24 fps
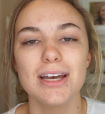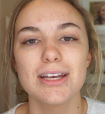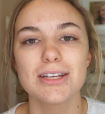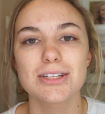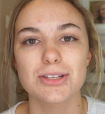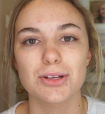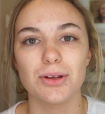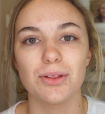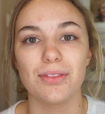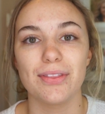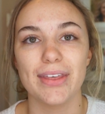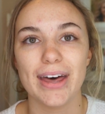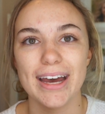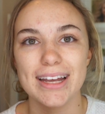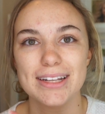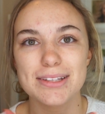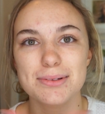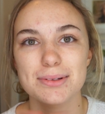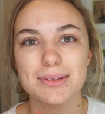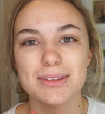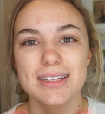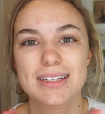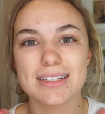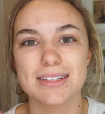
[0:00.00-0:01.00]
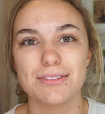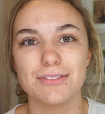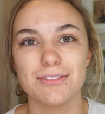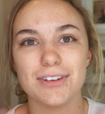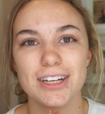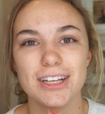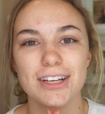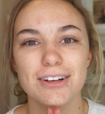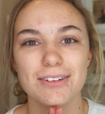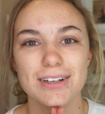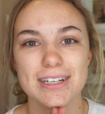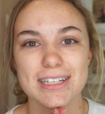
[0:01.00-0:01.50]
So that's what this
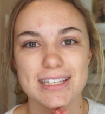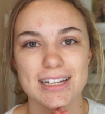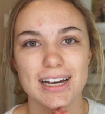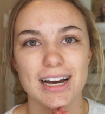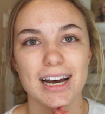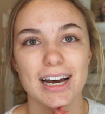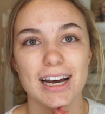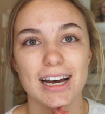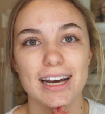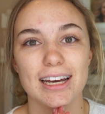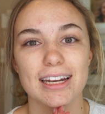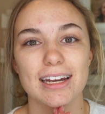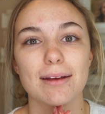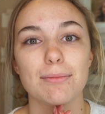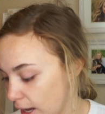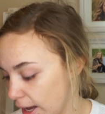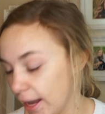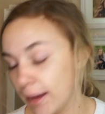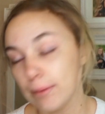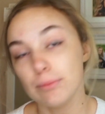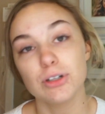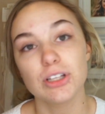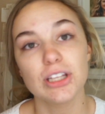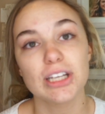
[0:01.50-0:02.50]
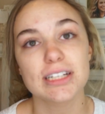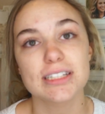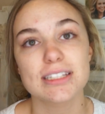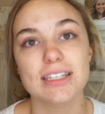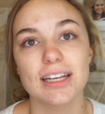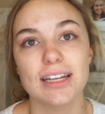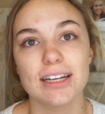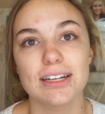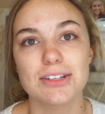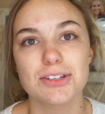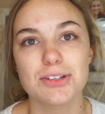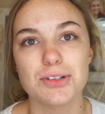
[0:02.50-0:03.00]
video is on. I am really
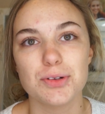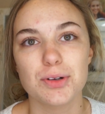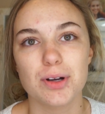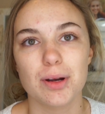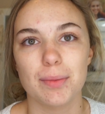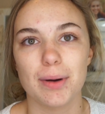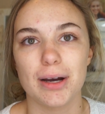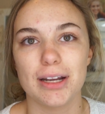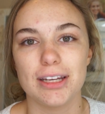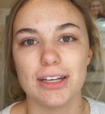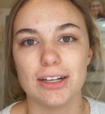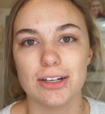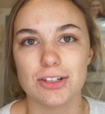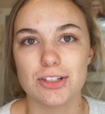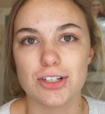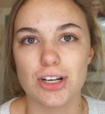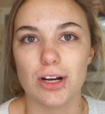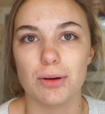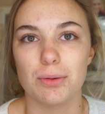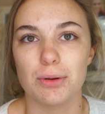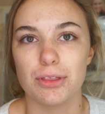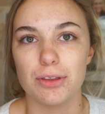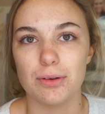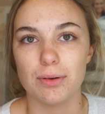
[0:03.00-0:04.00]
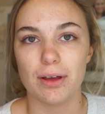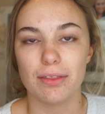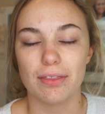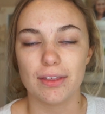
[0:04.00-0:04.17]
excited to come on here and share it with you.